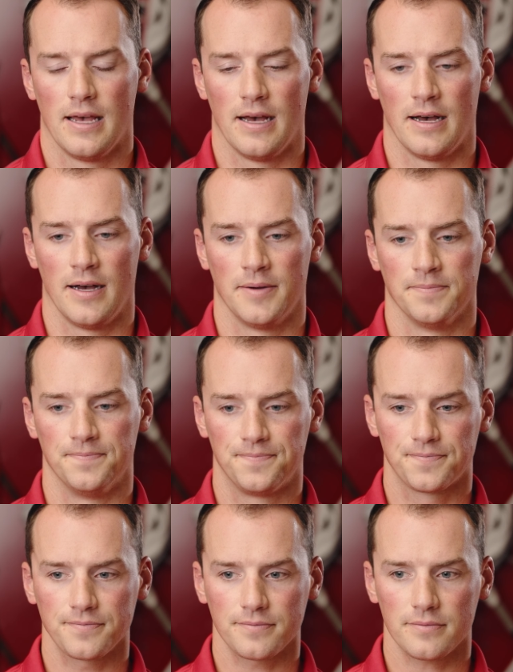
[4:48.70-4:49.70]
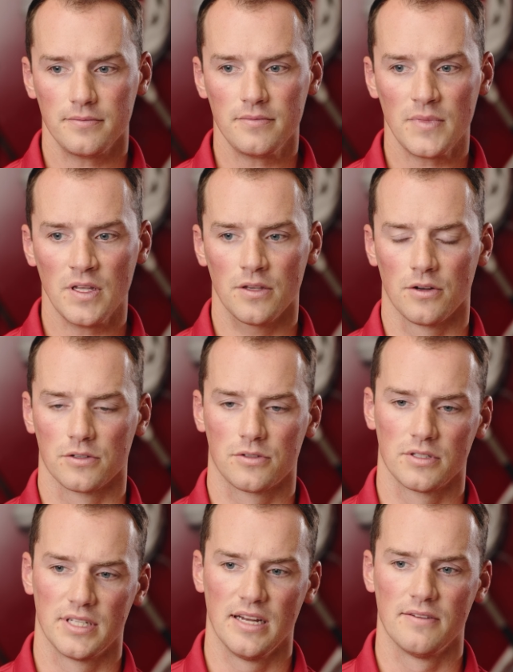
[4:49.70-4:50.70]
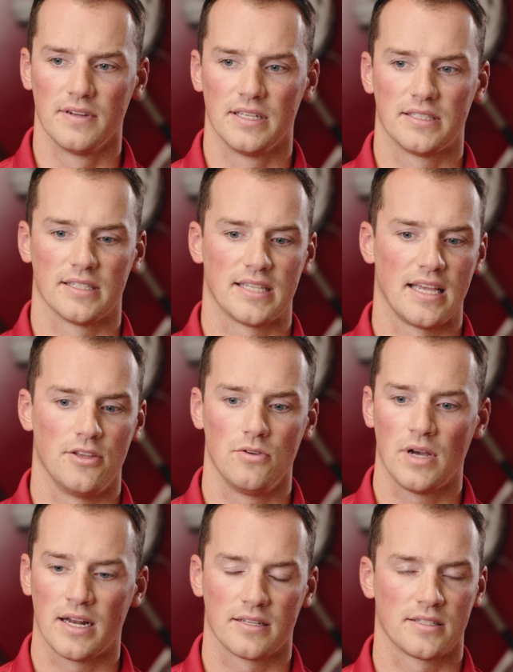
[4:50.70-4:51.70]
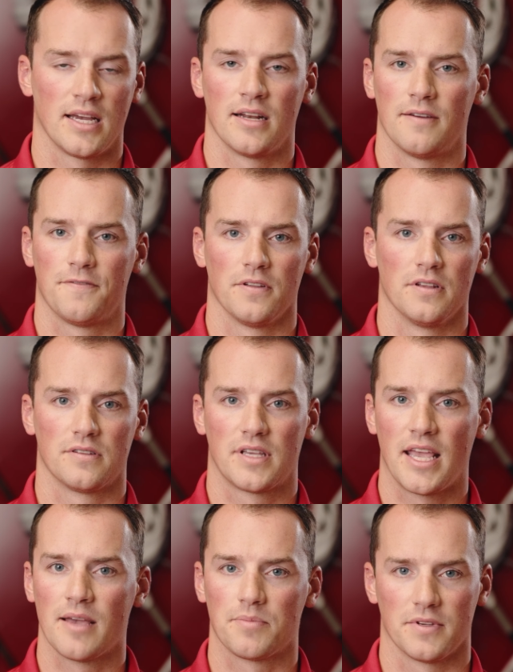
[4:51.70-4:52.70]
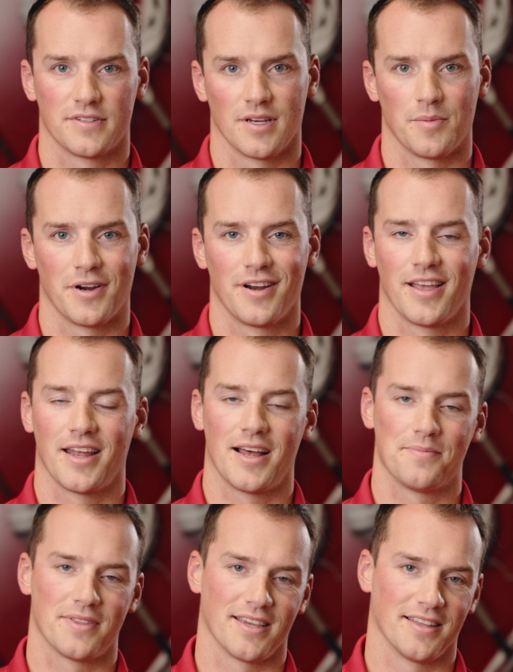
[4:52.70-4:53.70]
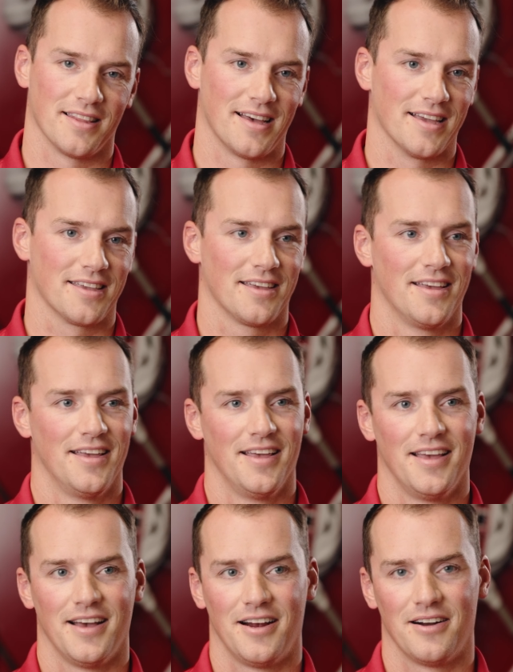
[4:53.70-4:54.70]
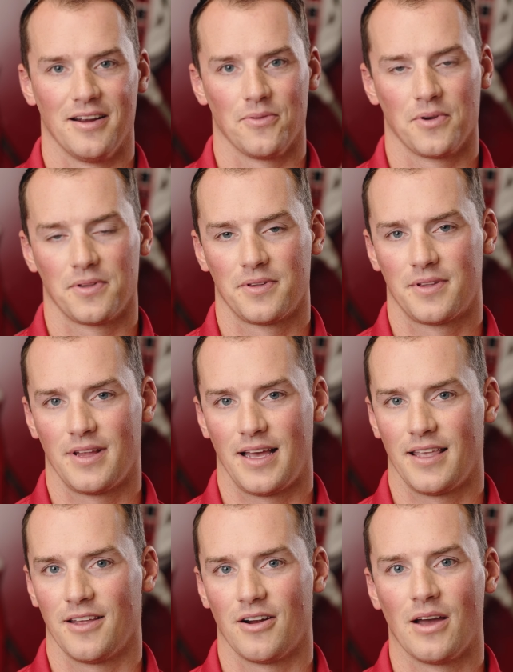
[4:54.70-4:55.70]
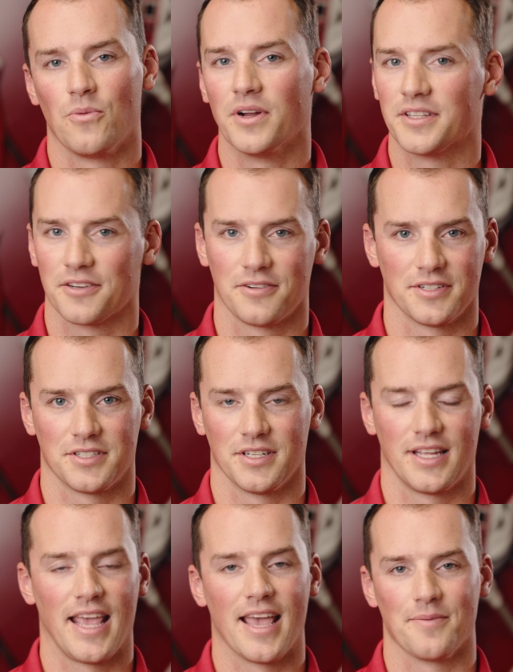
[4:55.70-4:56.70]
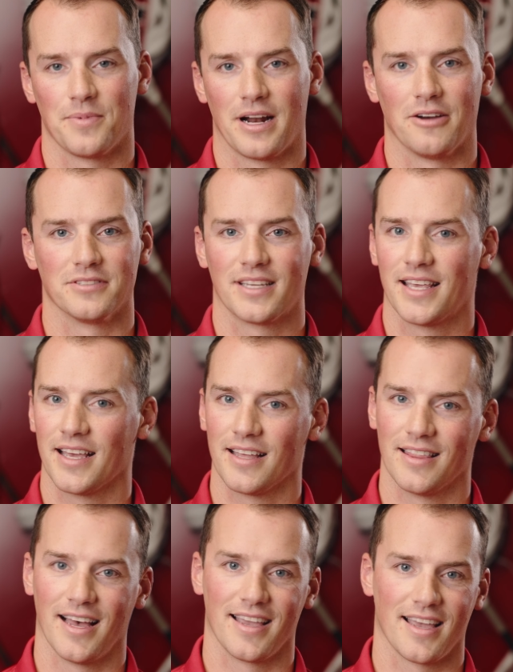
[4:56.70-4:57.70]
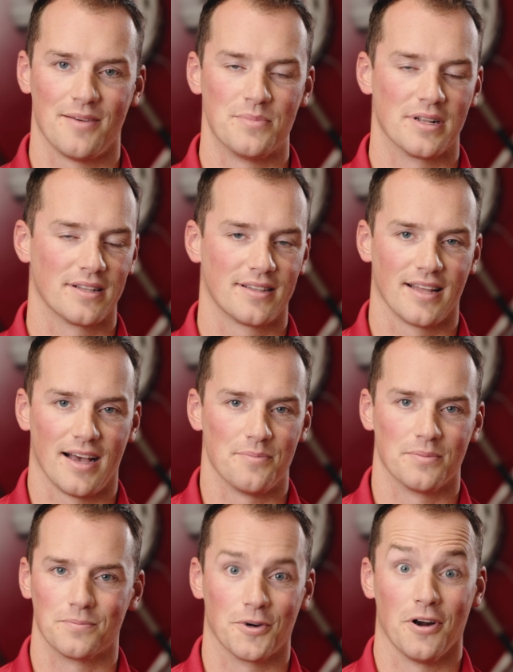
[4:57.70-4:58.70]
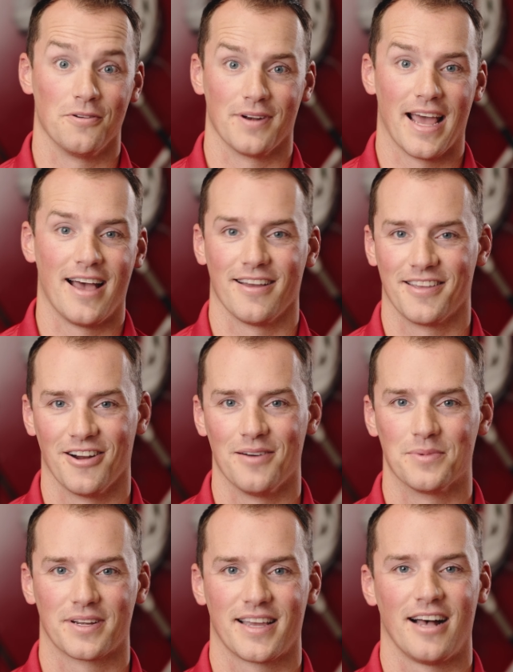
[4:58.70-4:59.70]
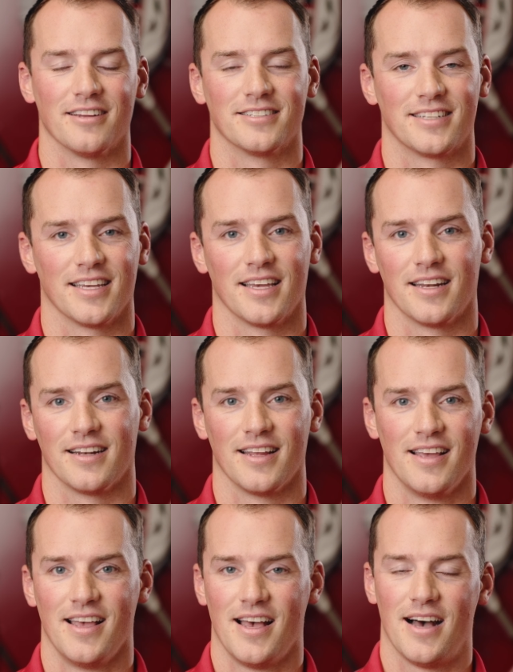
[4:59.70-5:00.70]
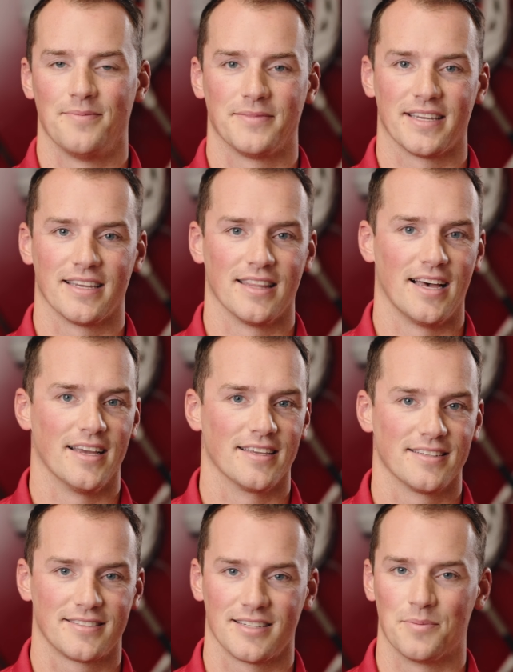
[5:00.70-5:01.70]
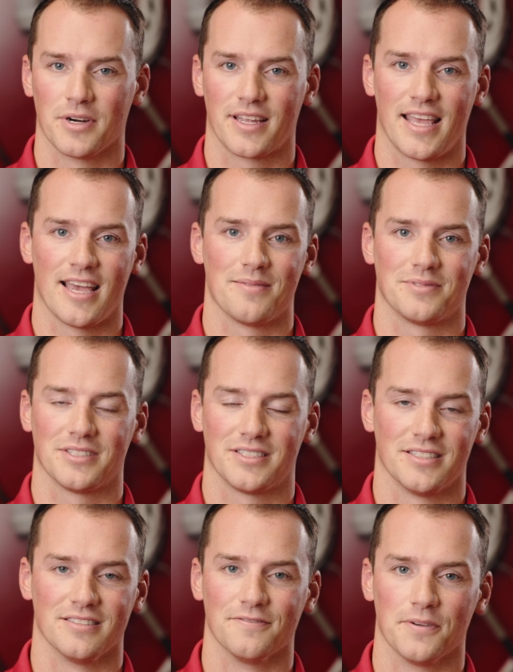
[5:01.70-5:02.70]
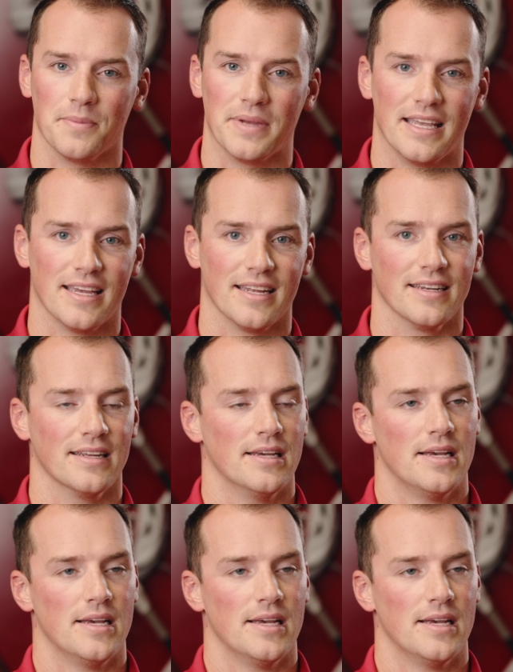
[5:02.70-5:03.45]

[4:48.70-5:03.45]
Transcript: And towards the end of it, he says, hey, you got to sign up for this camp this summer. And I'm thinking all right, I went to Christian camp when I was a kid. Like I'm grown now. I'm a college kid, and I'm thinking like summer camp just isn't for me.